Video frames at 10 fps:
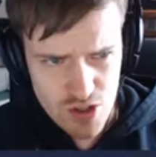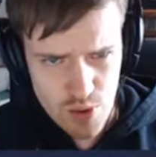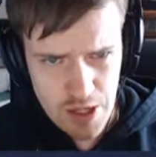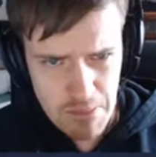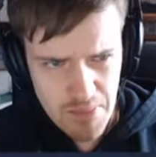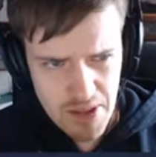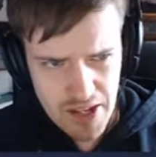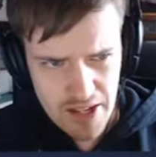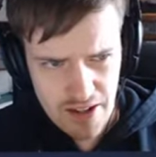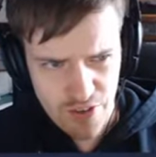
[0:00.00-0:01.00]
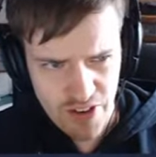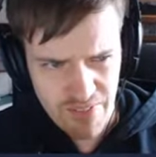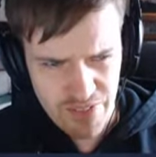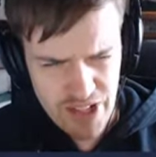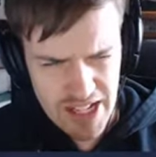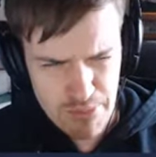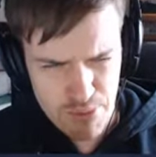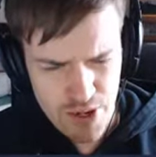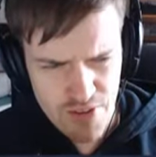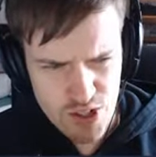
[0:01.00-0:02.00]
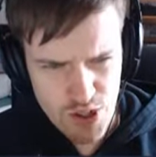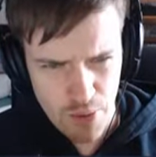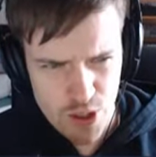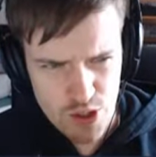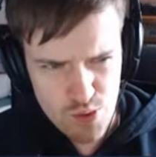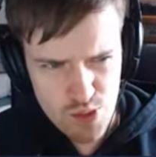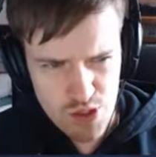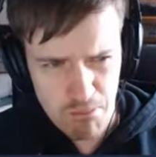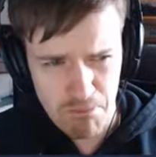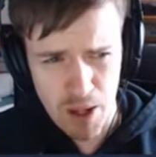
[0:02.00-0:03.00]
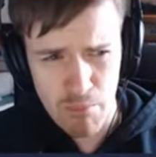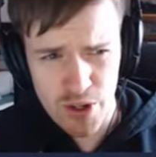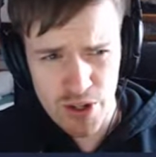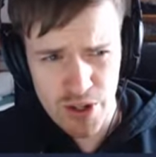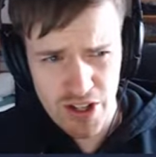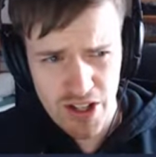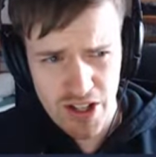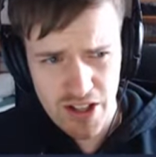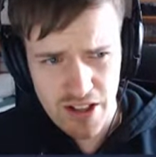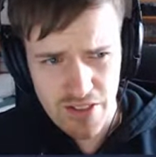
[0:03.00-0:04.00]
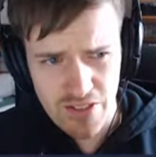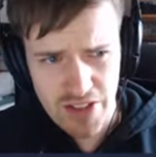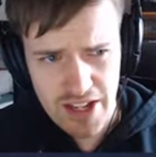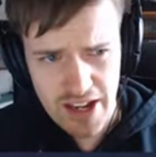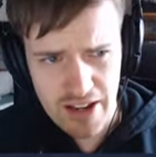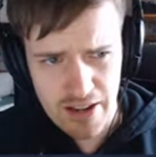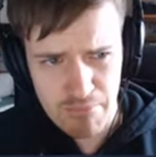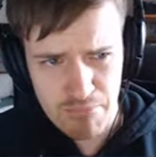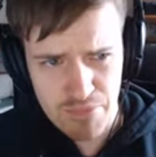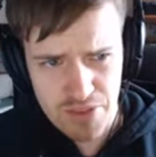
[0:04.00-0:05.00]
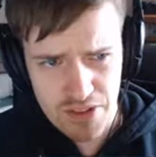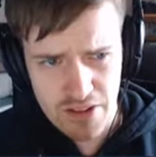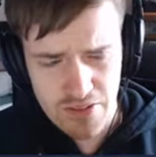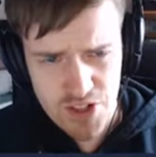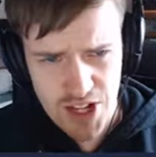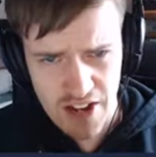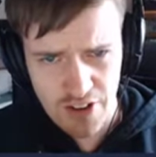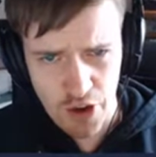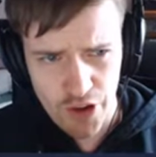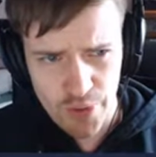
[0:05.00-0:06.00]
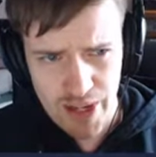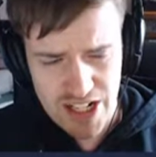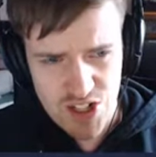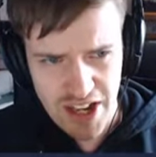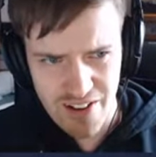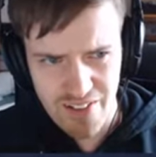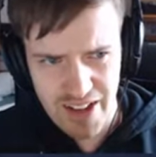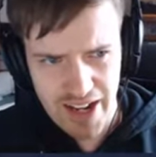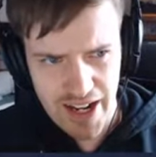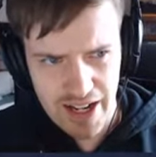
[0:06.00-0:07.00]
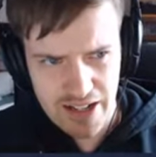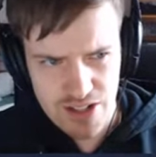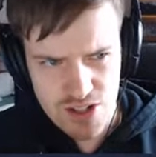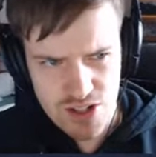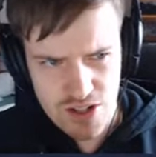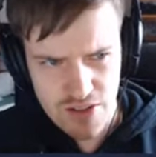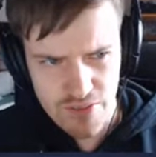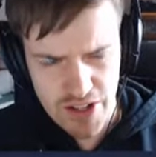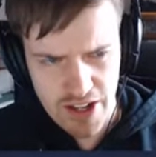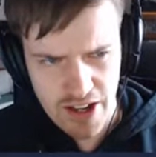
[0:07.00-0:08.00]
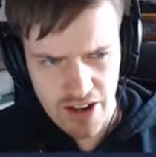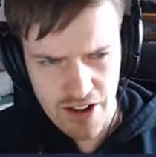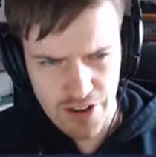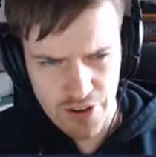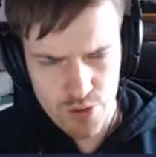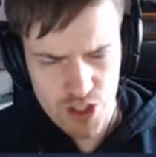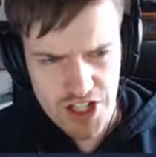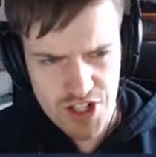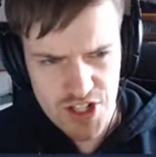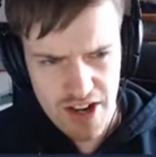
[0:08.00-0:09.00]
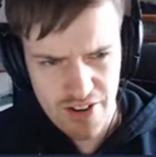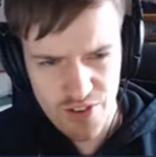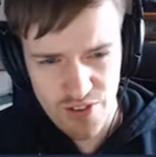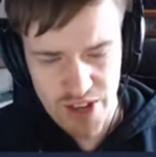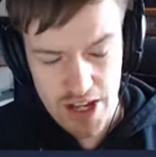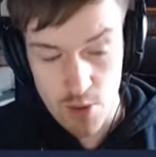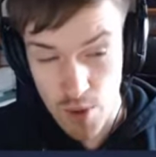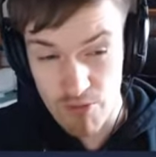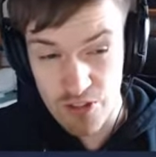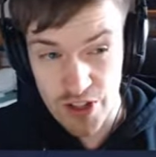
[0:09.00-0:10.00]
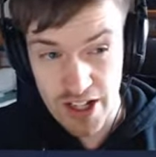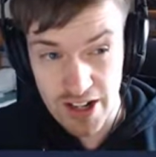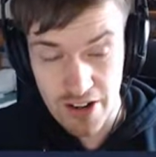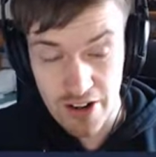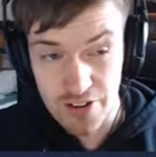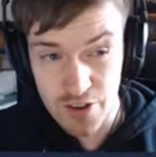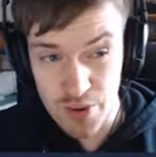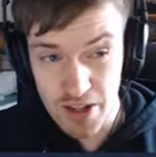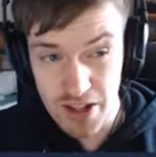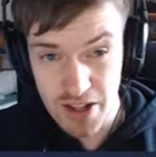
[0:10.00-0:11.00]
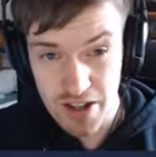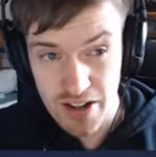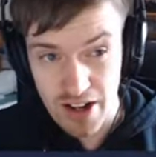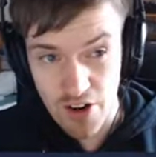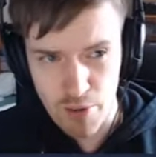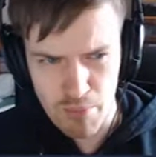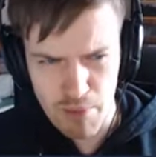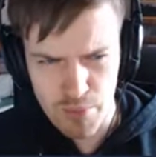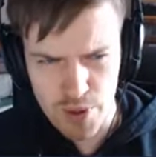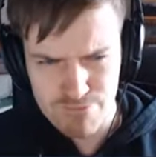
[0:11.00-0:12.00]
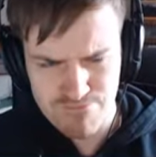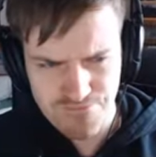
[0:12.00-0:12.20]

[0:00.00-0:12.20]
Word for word: stream. I think the previous options was the Bummer, the um, the Standardo XL, and the Accardo GT, and I think you went for the Accardo. I can't remember.